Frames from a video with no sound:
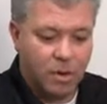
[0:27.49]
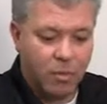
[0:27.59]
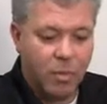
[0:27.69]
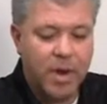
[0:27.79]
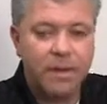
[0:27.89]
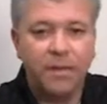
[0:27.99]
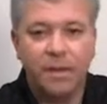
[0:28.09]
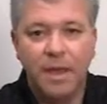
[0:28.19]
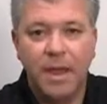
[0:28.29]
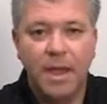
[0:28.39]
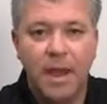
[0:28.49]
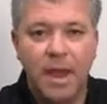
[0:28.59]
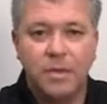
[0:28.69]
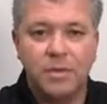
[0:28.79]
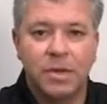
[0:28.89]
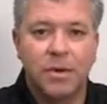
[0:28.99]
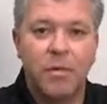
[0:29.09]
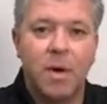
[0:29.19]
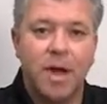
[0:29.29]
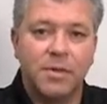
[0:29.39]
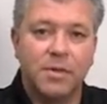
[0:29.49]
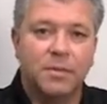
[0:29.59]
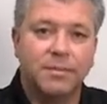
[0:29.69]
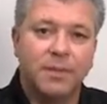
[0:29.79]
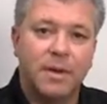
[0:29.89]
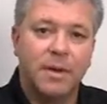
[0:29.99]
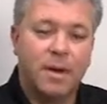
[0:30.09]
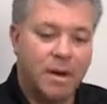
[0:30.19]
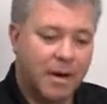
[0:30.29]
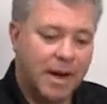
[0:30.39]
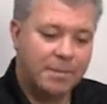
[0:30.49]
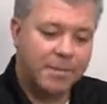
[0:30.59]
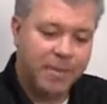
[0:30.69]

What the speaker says: with an Auto Zero module. All right.